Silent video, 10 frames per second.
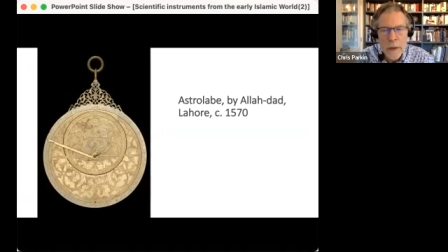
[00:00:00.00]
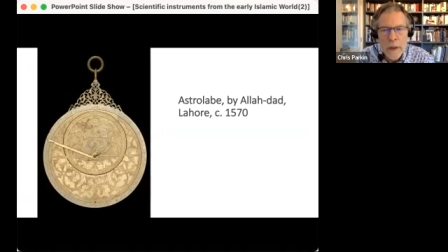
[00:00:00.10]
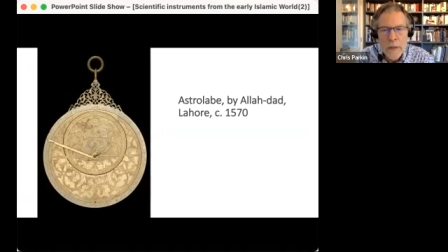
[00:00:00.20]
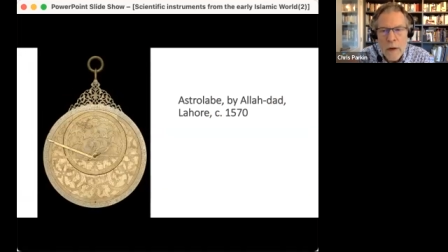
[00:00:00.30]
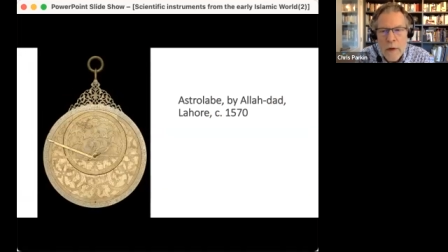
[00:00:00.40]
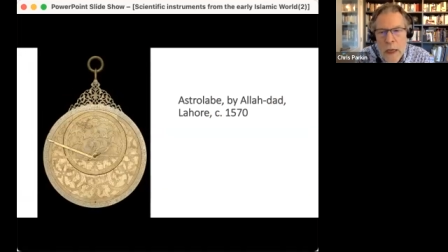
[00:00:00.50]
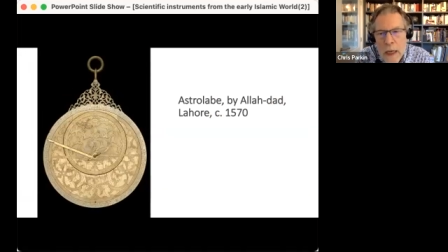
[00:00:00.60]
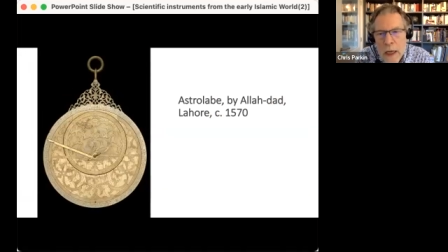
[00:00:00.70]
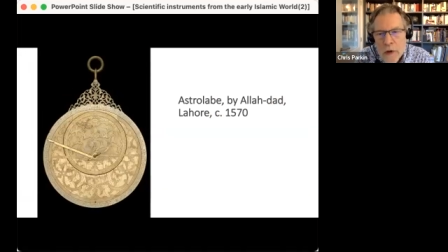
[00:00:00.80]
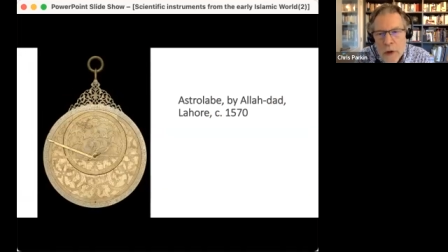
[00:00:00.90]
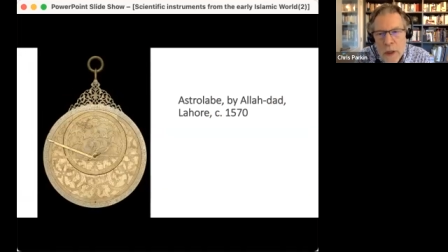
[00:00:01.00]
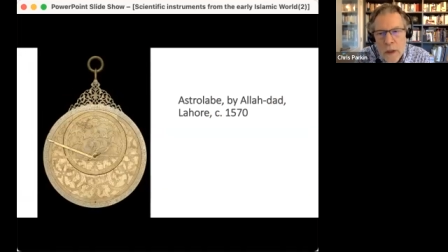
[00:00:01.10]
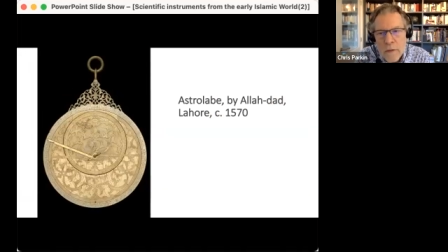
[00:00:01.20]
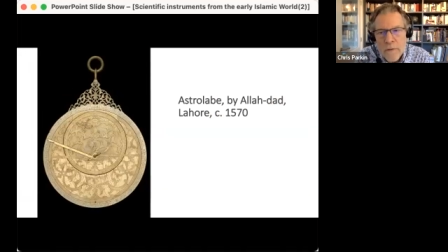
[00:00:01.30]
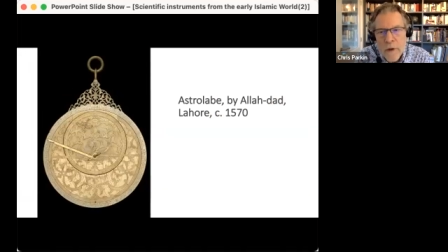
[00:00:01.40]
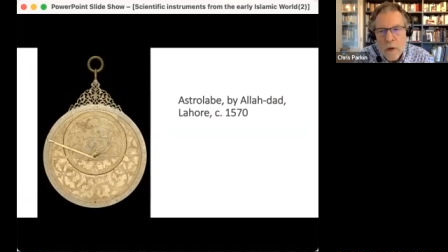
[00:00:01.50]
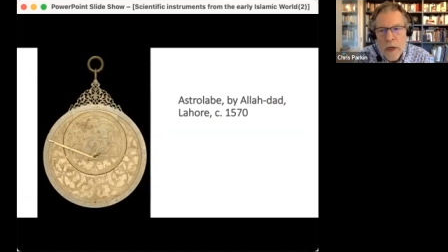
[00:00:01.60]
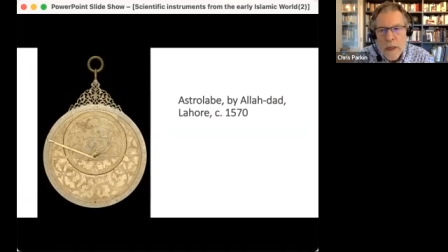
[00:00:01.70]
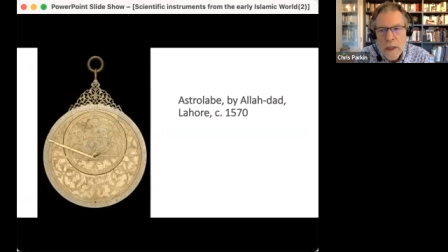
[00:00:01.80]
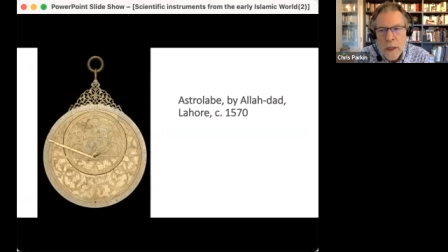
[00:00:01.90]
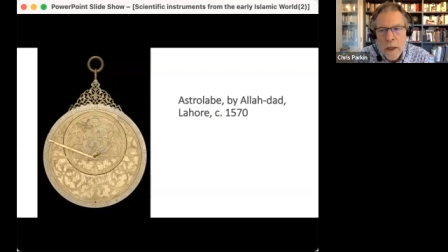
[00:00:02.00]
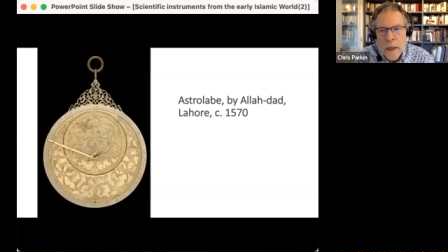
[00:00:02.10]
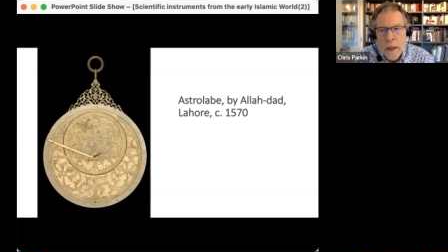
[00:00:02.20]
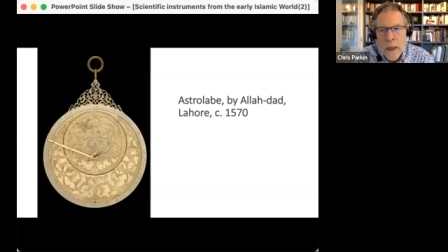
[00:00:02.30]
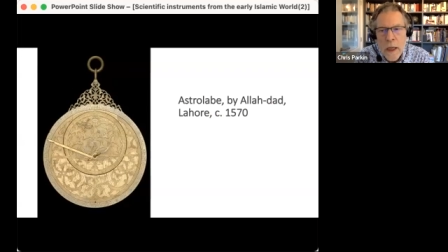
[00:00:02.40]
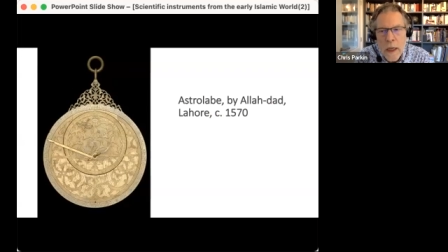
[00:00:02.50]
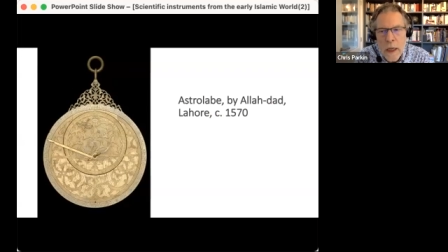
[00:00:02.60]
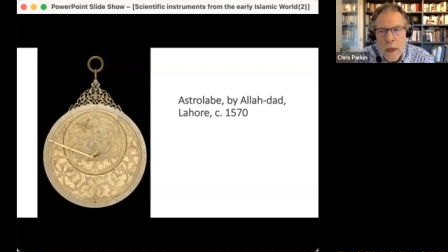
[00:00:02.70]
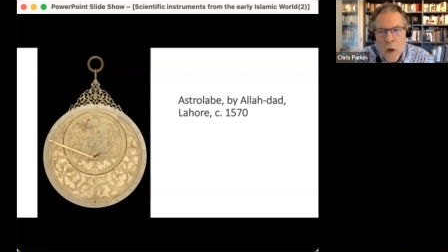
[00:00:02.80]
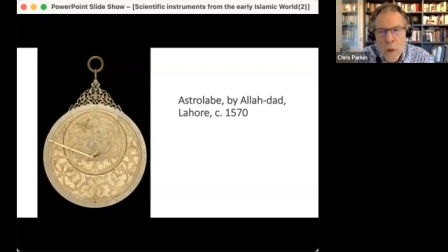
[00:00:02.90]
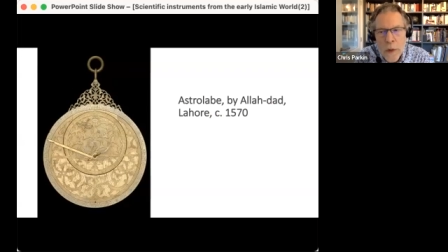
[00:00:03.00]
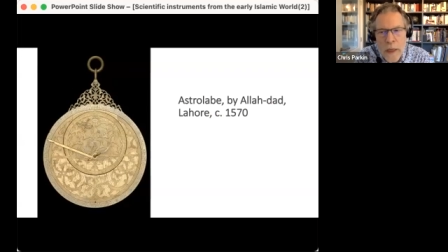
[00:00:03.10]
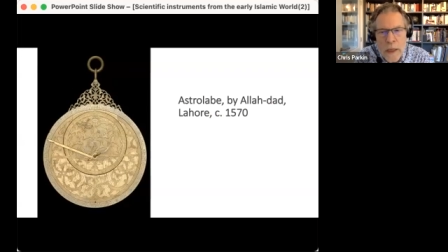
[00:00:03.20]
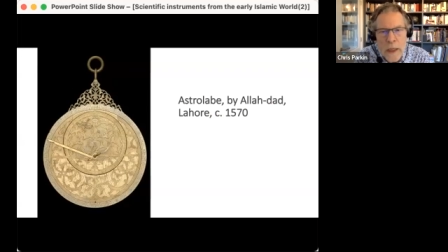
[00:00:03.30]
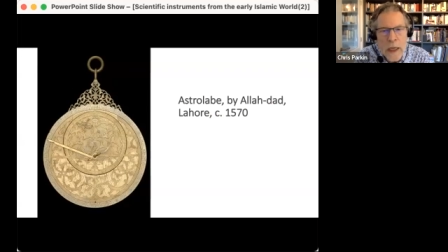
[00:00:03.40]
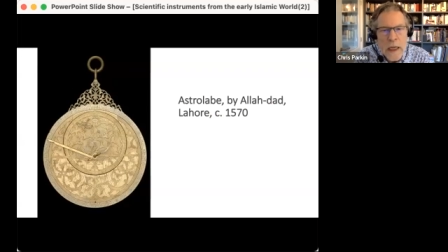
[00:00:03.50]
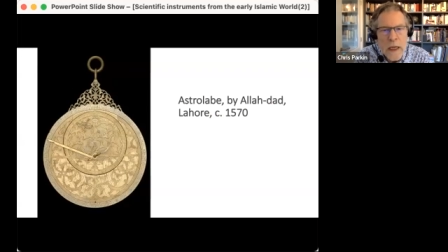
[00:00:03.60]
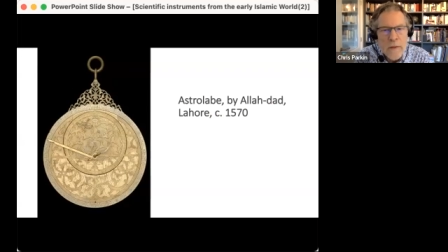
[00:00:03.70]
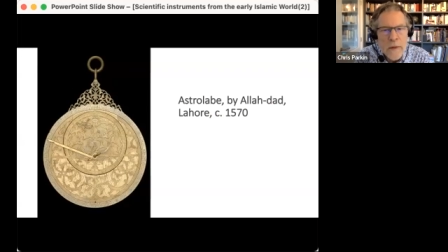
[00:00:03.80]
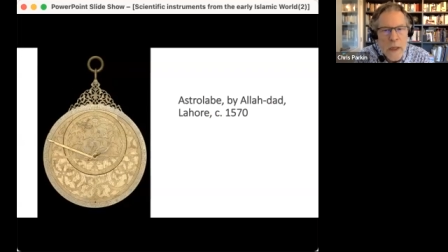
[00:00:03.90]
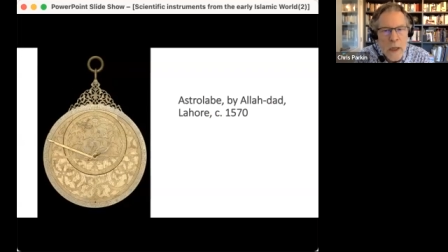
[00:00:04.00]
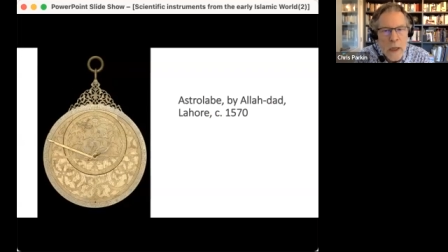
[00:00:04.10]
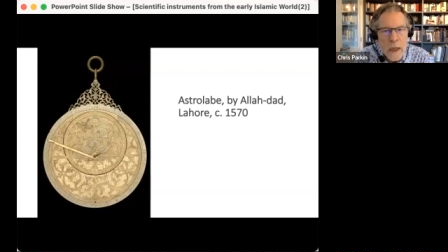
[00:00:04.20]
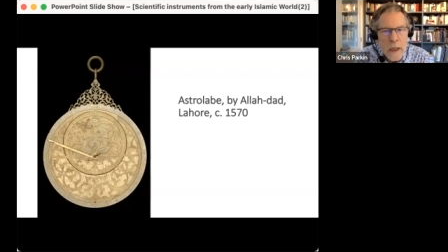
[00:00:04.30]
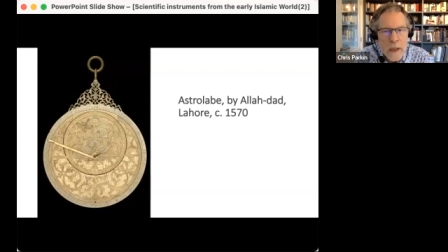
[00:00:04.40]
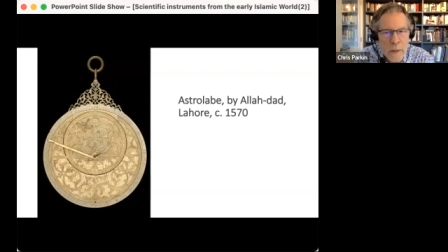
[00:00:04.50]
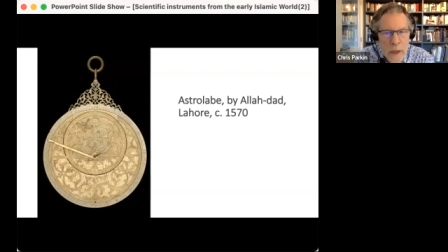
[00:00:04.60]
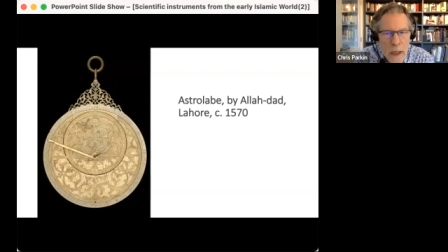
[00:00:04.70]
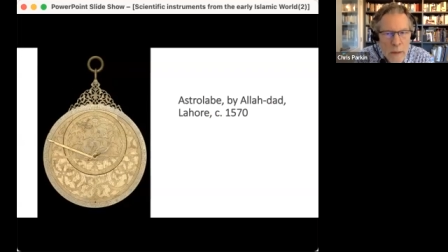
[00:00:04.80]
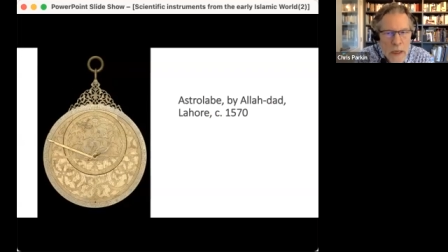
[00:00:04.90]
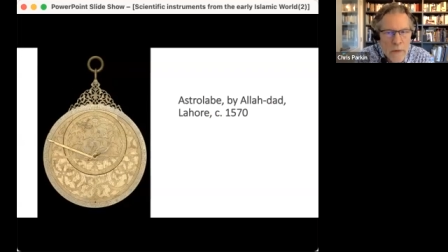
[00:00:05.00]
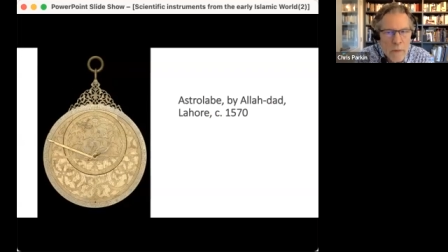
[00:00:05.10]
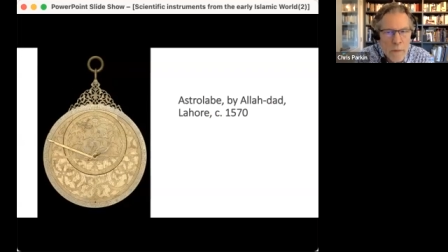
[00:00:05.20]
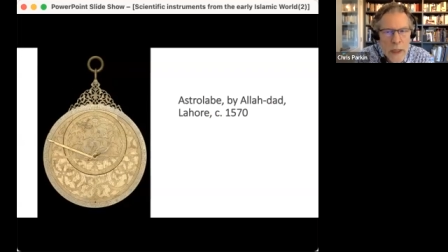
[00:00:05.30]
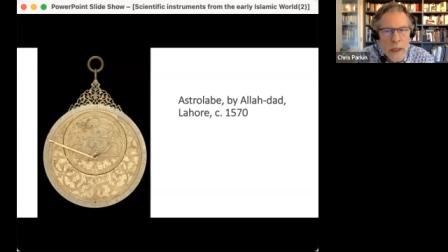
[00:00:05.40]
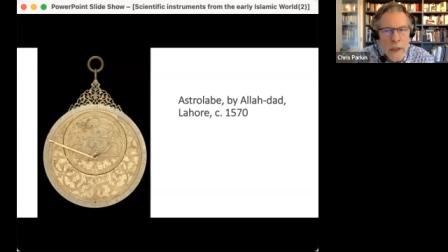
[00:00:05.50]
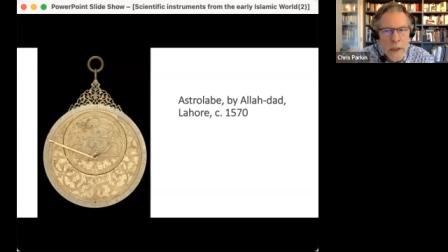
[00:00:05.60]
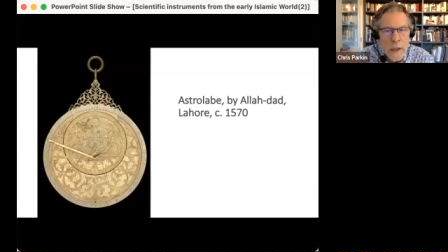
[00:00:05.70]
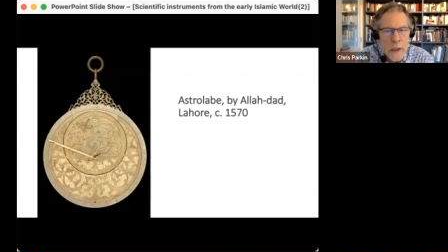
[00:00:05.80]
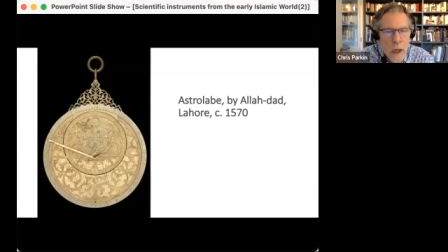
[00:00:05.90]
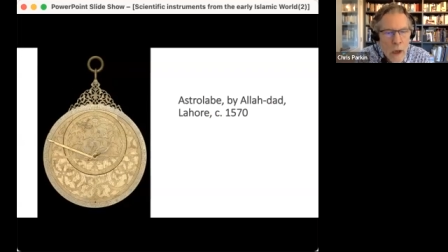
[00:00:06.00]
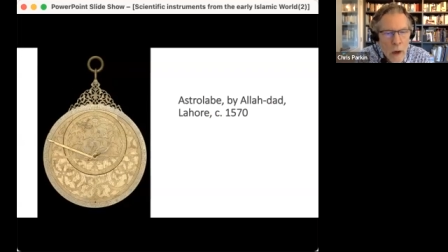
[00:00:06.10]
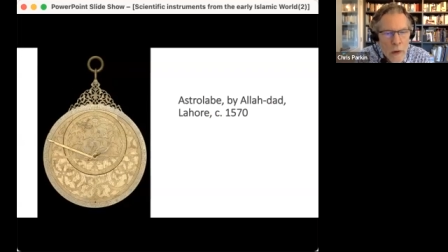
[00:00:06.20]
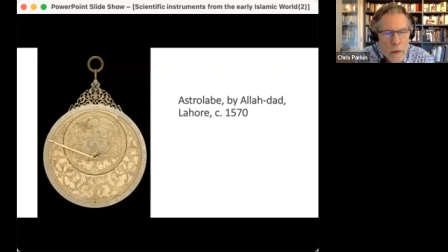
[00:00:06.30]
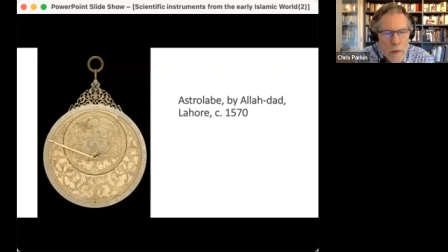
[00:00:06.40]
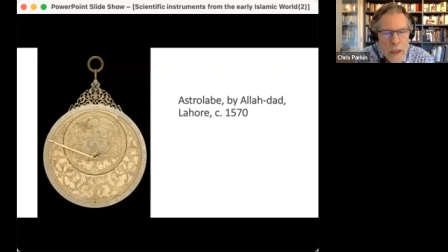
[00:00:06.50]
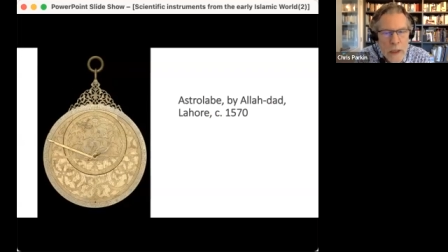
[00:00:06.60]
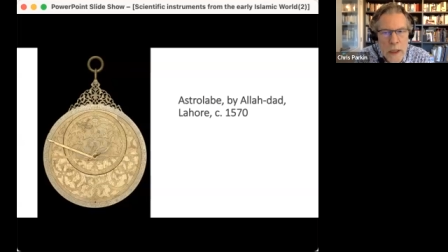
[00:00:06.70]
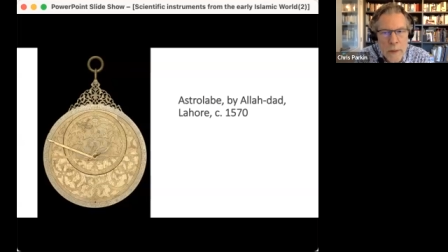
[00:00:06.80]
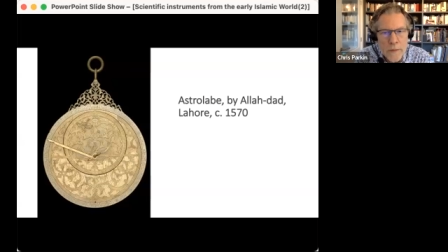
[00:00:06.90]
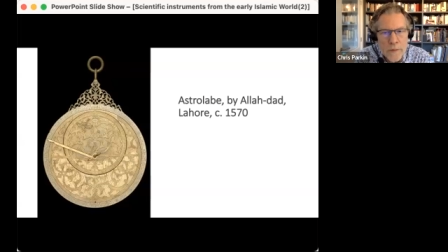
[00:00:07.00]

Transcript: the very intricate florid style incorporating leaves and sometimes even birds on the rete.